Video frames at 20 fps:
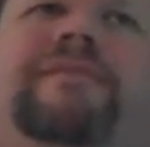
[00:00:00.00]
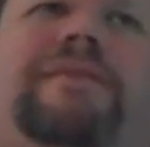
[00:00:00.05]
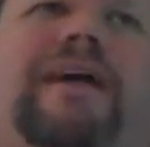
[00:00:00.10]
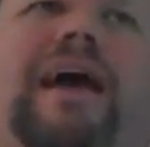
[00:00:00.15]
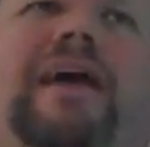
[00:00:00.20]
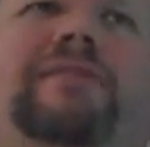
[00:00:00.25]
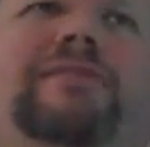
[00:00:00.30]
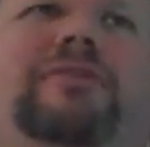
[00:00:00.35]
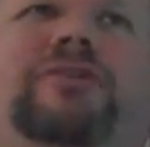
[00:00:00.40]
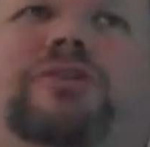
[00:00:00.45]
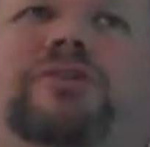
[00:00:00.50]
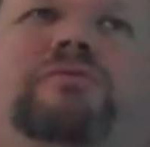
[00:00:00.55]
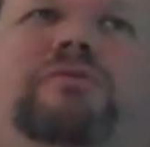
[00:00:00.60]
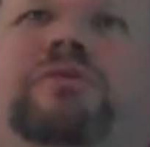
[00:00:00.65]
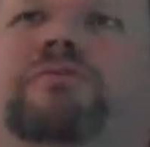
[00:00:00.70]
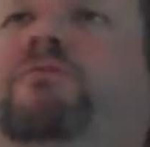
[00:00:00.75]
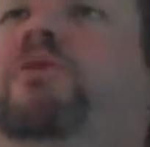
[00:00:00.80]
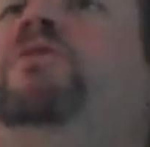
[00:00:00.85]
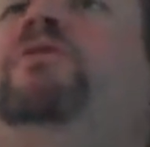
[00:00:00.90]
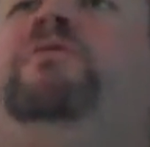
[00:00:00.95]
I just
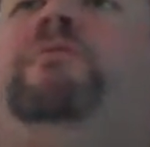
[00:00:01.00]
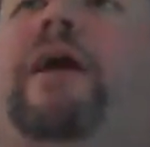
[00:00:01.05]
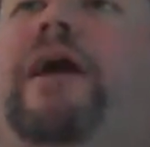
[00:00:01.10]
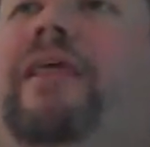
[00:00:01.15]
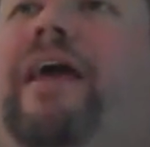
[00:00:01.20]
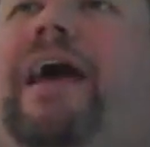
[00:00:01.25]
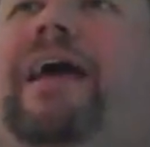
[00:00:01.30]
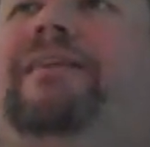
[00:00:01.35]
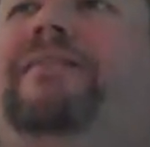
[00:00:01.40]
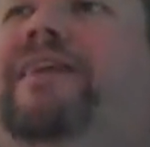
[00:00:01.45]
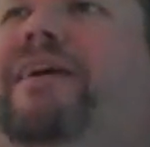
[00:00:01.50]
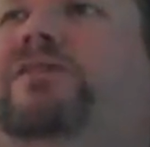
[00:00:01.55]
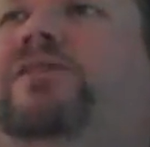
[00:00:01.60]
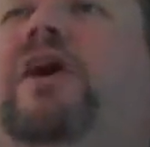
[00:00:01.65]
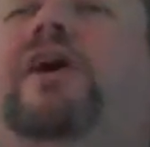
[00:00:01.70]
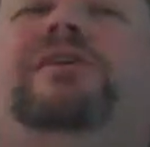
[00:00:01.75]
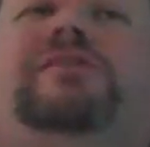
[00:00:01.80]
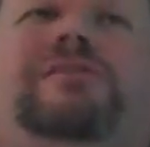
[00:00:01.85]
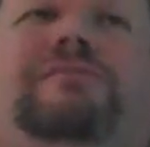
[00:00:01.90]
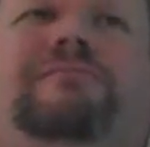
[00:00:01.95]
was moved by that. That's
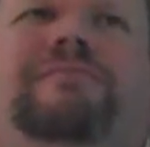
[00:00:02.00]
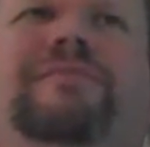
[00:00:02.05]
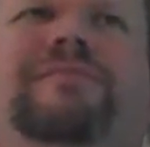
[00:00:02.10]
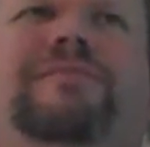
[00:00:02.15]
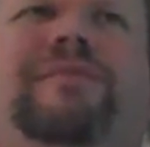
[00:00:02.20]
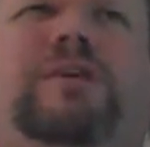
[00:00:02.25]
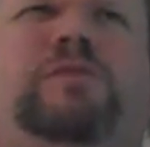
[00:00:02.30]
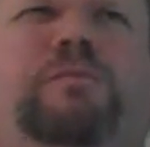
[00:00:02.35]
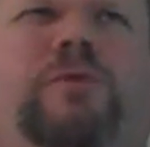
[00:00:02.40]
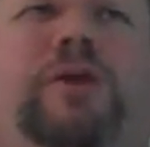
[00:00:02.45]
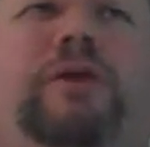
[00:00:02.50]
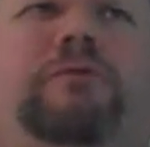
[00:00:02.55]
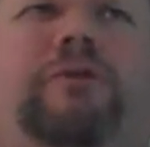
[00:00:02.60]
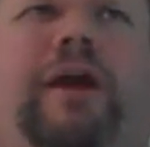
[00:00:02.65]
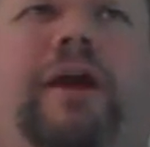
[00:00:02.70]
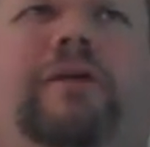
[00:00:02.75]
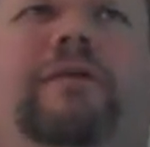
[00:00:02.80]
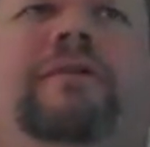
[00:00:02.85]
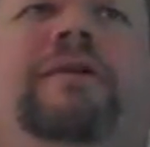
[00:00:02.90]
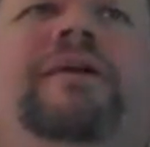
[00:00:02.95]
awesome. That's pretty
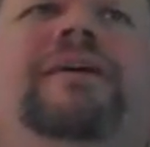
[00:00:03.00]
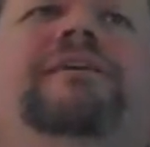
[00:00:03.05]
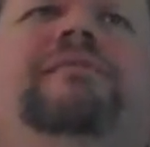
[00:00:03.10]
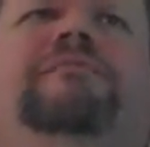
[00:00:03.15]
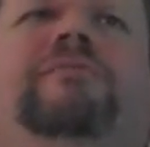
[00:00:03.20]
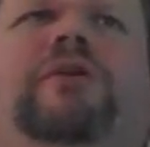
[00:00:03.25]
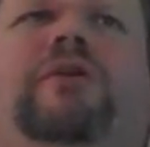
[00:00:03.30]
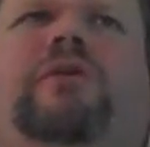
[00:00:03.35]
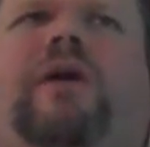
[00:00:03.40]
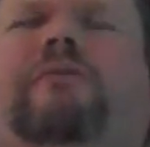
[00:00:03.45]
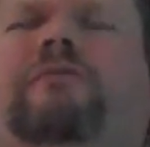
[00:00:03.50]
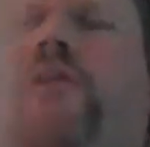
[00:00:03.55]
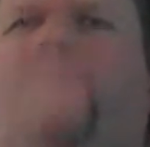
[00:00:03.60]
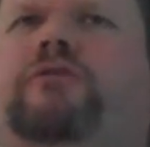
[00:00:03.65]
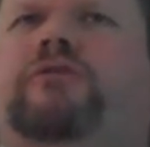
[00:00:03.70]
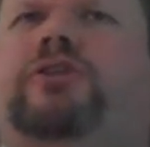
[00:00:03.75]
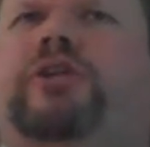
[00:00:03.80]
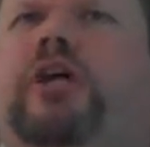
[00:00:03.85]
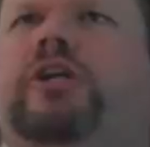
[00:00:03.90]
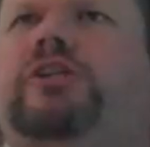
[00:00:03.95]
rare. Then you have
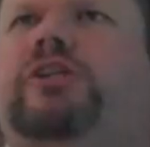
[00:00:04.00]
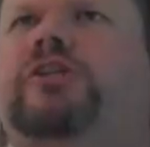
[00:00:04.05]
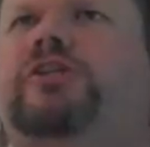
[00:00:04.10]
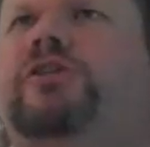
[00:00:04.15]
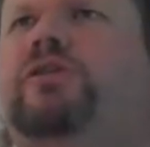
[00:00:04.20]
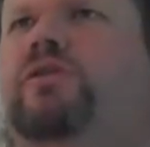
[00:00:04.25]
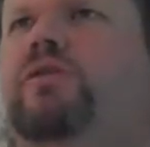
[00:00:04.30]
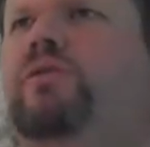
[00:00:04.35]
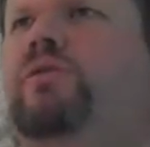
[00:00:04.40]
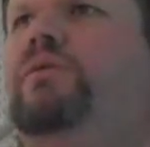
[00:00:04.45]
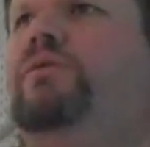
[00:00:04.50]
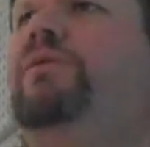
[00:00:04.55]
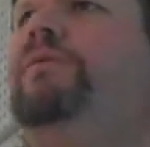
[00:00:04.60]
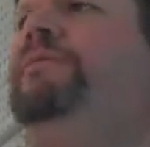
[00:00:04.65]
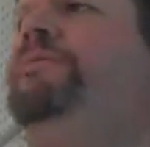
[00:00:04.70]
other judges who,